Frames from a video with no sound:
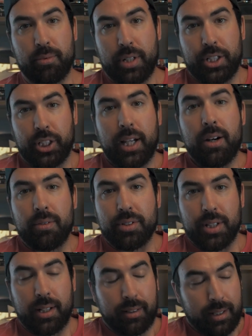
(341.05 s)
reaching out
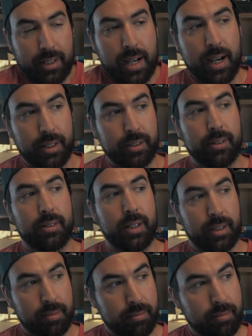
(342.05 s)
and saying like, yeah, dude,
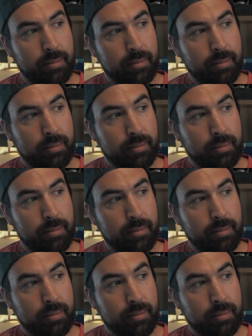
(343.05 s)
like